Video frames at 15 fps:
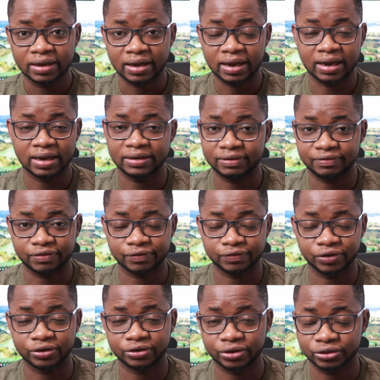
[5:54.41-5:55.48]
And if you've
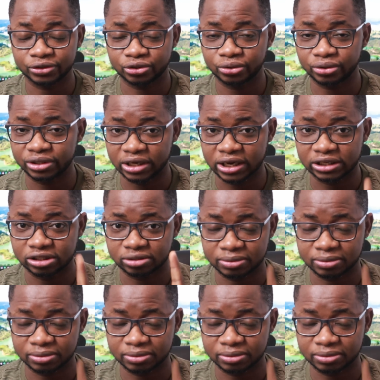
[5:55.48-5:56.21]
not done so yet,